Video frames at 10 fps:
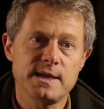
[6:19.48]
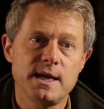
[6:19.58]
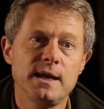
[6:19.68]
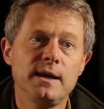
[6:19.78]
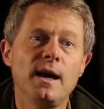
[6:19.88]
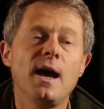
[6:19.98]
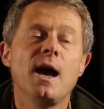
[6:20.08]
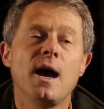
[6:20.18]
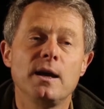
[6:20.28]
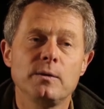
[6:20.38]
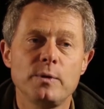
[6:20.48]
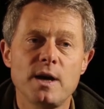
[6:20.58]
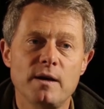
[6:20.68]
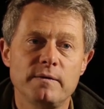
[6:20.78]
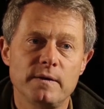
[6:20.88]
thing, and
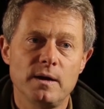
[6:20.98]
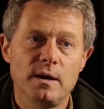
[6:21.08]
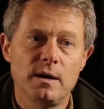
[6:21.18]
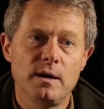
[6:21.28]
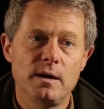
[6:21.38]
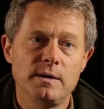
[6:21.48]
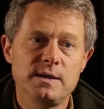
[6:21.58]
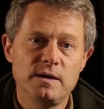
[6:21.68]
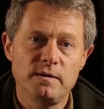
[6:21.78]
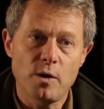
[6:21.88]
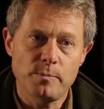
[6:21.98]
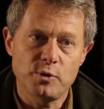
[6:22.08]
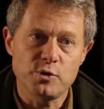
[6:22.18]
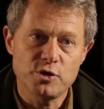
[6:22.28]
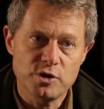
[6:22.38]
we have
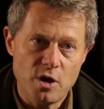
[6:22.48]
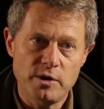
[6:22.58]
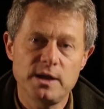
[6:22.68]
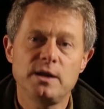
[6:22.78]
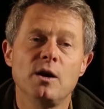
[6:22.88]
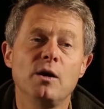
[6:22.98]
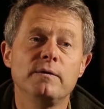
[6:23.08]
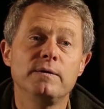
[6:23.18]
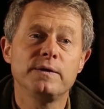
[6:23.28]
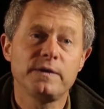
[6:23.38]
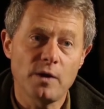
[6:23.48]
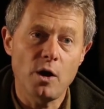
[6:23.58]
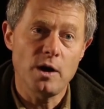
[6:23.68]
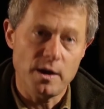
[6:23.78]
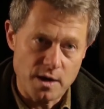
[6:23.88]
developed a study of
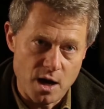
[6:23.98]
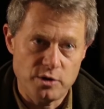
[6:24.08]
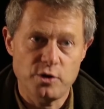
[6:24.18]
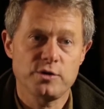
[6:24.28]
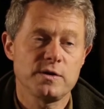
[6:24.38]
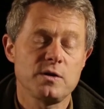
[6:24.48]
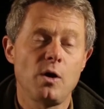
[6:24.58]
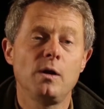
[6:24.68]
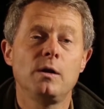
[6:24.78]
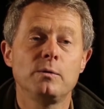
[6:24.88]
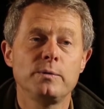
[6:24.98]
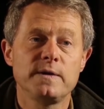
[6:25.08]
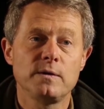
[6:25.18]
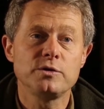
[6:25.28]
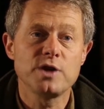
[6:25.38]
soil and undersoil
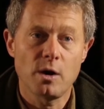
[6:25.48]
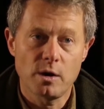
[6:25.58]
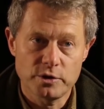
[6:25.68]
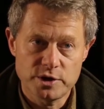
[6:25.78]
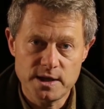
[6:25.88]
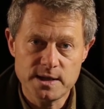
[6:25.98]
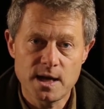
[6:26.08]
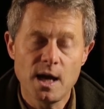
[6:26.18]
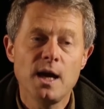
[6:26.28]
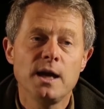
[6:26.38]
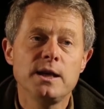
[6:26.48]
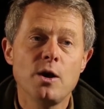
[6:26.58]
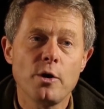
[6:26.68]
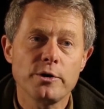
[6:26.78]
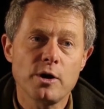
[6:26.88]
with a geologist
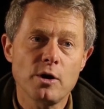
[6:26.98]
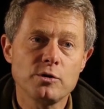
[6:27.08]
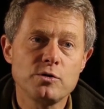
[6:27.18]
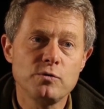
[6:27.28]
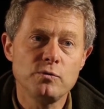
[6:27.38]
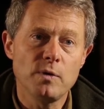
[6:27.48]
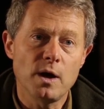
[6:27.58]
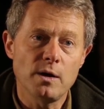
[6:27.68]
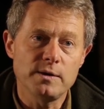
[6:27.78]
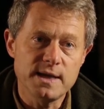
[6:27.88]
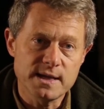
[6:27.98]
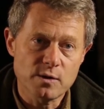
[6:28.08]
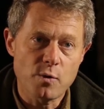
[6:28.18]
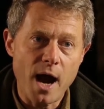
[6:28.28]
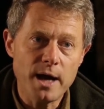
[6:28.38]
in order to
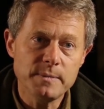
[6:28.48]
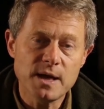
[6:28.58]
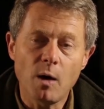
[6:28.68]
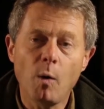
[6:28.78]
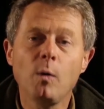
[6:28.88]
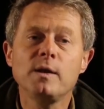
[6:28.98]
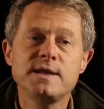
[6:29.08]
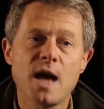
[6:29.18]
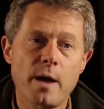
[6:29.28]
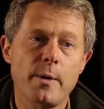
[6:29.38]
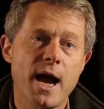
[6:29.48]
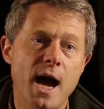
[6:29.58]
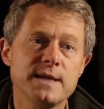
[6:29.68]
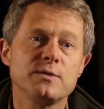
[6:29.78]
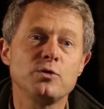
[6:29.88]
describe all the
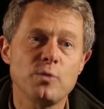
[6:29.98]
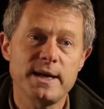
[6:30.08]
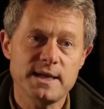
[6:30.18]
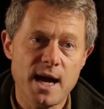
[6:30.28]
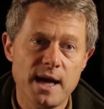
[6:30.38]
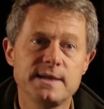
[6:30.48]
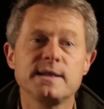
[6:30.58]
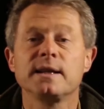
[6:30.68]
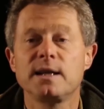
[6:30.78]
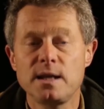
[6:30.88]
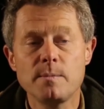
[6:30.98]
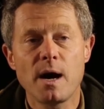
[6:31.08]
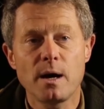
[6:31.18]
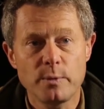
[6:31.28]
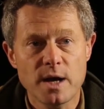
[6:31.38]
areas, the 28
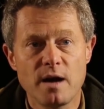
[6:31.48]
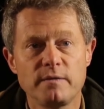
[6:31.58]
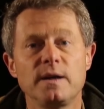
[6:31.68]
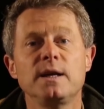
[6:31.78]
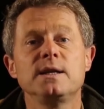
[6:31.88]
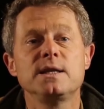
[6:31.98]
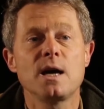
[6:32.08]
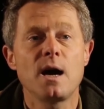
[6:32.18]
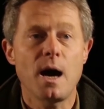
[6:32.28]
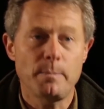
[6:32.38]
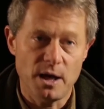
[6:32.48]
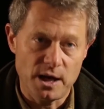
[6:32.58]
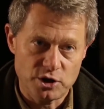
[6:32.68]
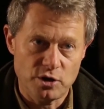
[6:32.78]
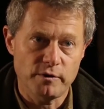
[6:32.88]
clima we have in the
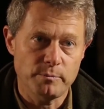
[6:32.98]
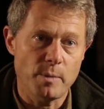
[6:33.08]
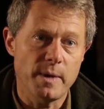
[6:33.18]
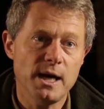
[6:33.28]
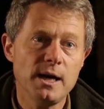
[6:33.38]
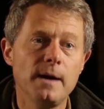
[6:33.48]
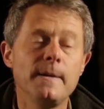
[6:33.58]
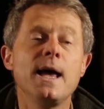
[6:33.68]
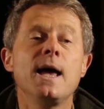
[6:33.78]
appellation of Pommard.